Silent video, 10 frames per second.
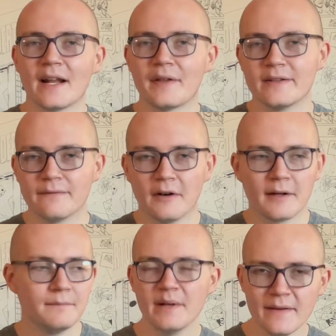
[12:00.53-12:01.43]
I think it's
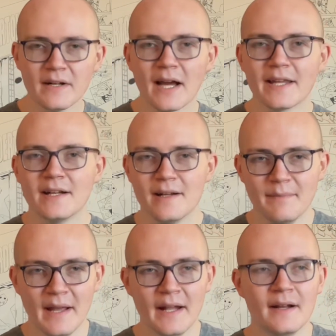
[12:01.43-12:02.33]
fun. But even I can
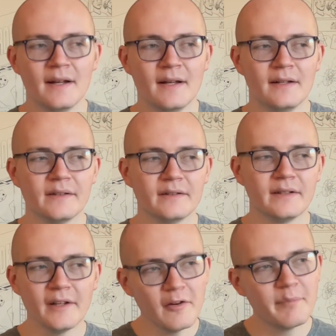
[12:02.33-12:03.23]
admit
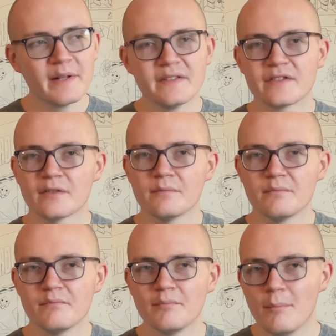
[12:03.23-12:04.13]
that there have been
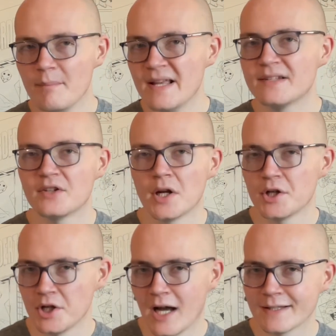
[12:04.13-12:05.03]
some missed
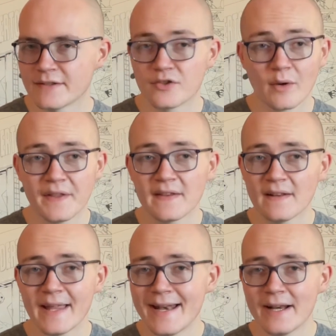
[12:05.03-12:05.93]
shots. Do I think they
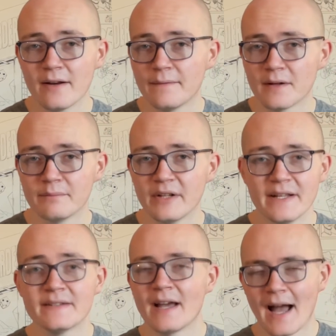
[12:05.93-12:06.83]
landed in a fun
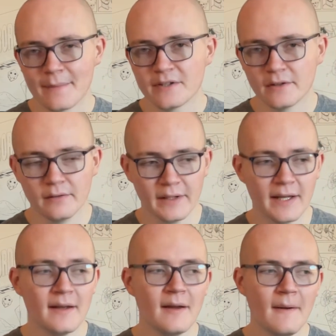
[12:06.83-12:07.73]
place?
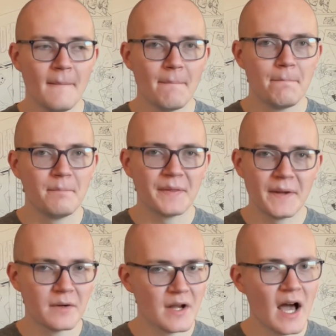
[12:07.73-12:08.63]
Absolutely. But
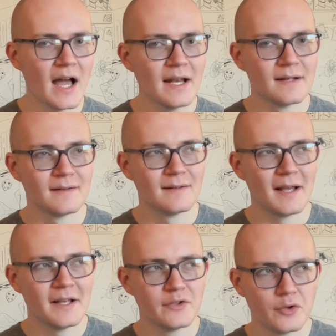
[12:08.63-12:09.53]
they're not
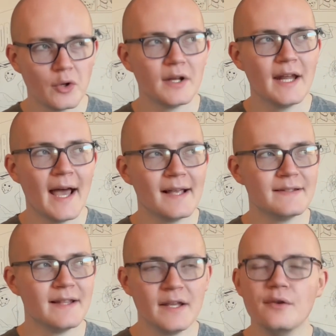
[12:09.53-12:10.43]
as good
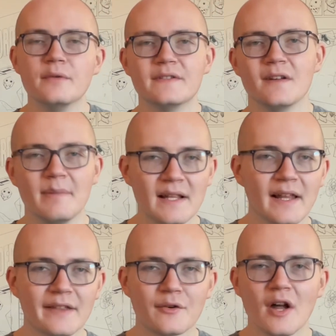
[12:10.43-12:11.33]
as they used to be.
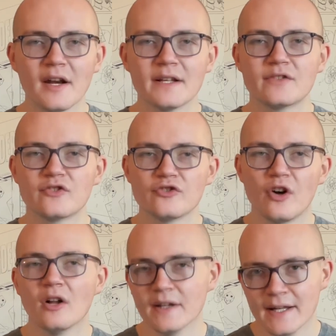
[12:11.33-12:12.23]
Like, they're not as
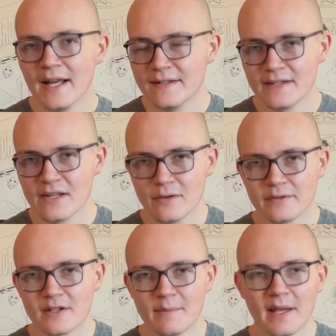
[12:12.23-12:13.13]
solid as they
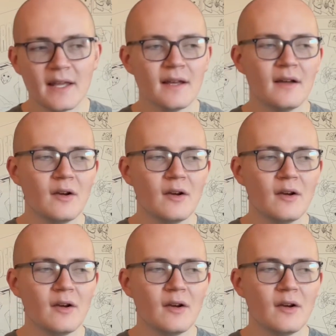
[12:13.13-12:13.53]
used to be.